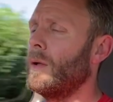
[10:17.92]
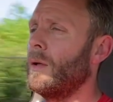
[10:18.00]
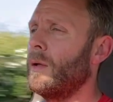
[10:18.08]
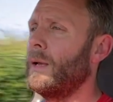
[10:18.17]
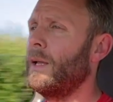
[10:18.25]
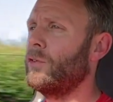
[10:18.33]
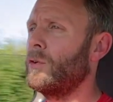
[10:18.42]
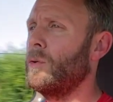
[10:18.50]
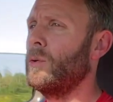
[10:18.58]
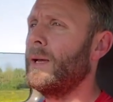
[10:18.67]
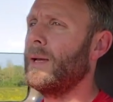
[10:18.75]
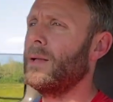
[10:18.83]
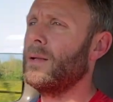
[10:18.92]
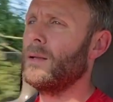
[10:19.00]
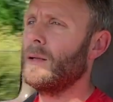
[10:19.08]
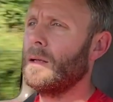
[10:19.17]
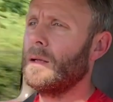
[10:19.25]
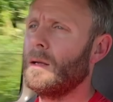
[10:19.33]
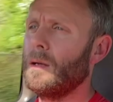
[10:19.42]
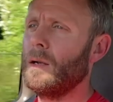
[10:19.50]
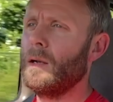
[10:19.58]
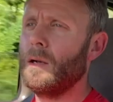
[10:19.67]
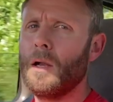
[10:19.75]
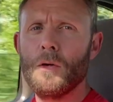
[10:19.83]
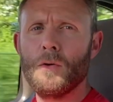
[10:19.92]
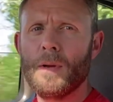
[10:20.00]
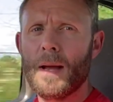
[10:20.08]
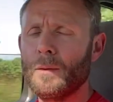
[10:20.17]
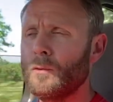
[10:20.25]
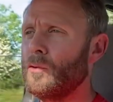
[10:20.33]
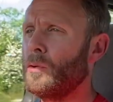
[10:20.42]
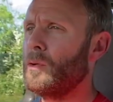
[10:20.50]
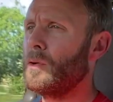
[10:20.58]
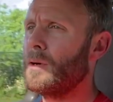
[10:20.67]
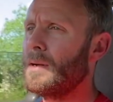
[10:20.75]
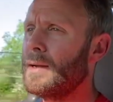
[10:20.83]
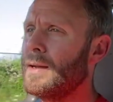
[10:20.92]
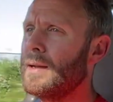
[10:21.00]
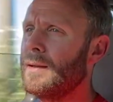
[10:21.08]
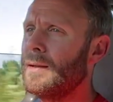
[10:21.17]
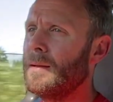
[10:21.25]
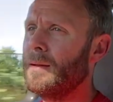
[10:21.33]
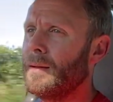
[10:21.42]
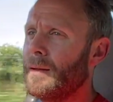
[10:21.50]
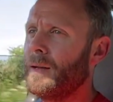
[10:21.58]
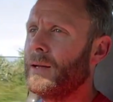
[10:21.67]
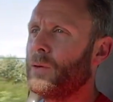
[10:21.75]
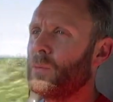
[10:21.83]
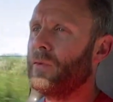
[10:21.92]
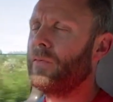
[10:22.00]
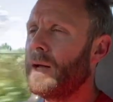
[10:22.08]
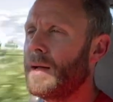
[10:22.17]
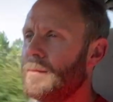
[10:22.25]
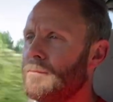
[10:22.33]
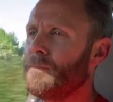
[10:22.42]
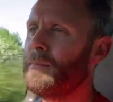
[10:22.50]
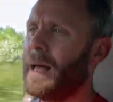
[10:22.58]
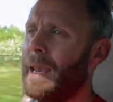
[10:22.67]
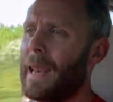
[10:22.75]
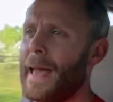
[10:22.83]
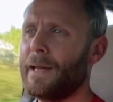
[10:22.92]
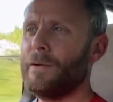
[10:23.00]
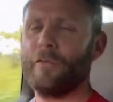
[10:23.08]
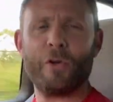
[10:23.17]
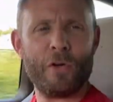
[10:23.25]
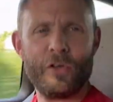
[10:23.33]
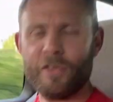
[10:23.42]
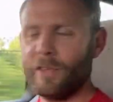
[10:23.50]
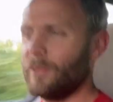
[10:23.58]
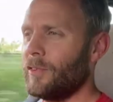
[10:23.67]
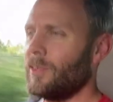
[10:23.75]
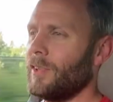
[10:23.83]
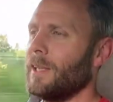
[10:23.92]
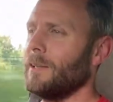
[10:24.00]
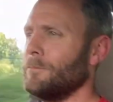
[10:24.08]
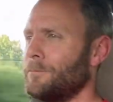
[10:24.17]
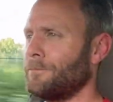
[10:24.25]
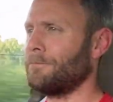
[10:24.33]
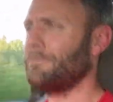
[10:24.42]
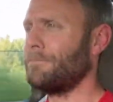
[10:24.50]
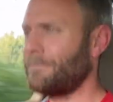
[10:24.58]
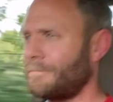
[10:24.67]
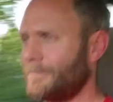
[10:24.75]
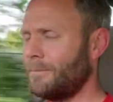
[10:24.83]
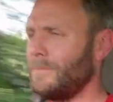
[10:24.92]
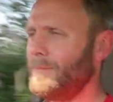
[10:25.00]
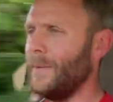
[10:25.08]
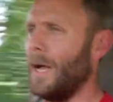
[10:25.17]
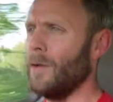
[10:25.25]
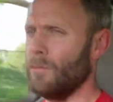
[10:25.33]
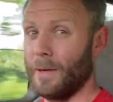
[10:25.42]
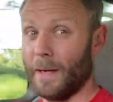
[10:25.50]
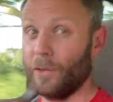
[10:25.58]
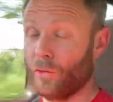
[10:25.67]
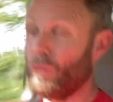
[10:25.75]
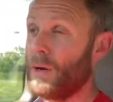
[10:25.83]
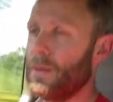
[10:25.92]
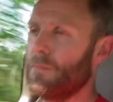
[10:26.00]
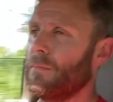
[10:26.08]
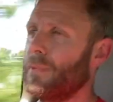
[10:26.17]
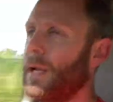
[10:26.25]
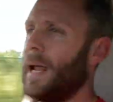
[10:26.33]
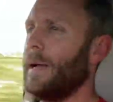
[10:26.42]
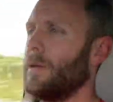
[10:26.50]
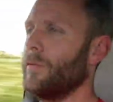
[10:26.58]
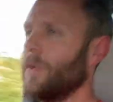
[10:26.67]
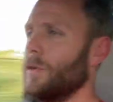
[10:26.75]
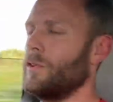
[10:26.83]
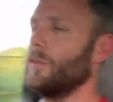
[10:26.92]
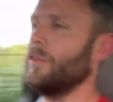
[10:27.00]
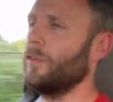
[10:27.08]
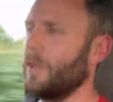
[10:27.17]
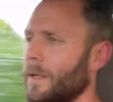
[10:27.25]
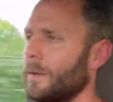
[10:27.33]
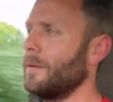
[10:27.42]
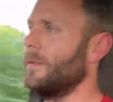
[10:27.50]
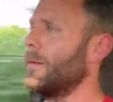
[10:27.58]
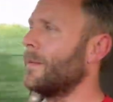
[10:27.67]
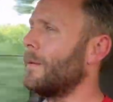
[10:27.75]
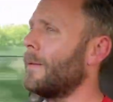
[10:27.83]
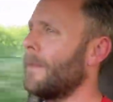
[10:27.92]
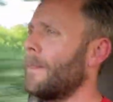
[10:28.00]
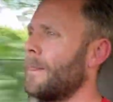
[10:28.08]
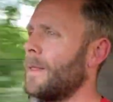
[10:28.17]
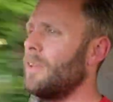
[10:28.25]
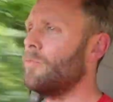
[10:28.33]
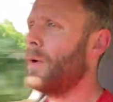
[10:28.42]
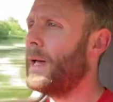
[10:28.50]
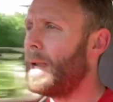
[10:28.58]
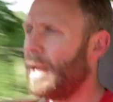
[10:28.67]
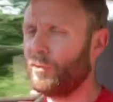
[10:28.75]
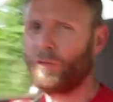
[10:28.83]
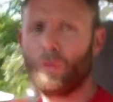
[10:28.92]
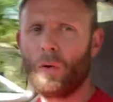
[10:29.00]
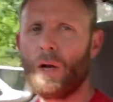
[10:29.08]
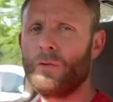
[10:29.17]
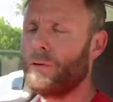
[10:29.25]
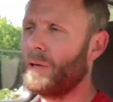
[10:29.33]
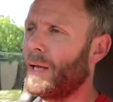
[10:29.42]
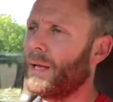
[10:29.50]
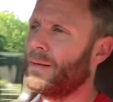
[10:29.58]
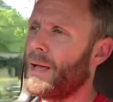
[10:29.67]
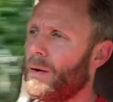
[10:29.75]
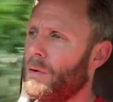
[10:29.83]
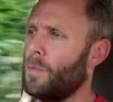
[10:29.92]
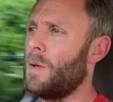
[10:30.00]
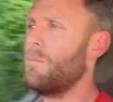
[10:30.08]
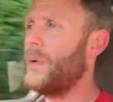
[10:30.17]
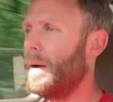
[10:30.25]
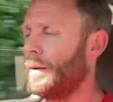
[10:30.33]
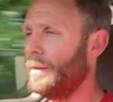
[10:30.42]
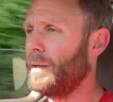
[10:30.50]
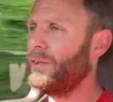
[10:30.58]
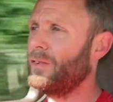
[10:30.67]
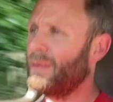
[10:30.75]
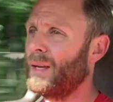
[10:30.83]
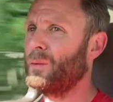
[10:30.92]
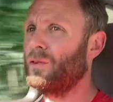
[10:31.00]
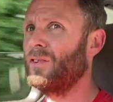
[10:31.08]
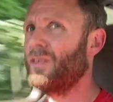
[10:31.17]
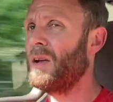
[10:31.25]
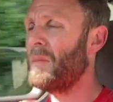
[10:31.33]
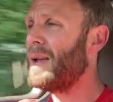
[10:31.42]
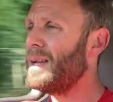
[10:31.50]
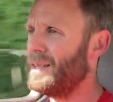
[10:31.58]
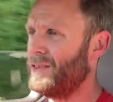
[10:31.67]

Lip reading: Let's call it low down torque with a lack of urgency, an extreme lack of urgency. Even my LS400 kicked down and went better than this, and that was the same age.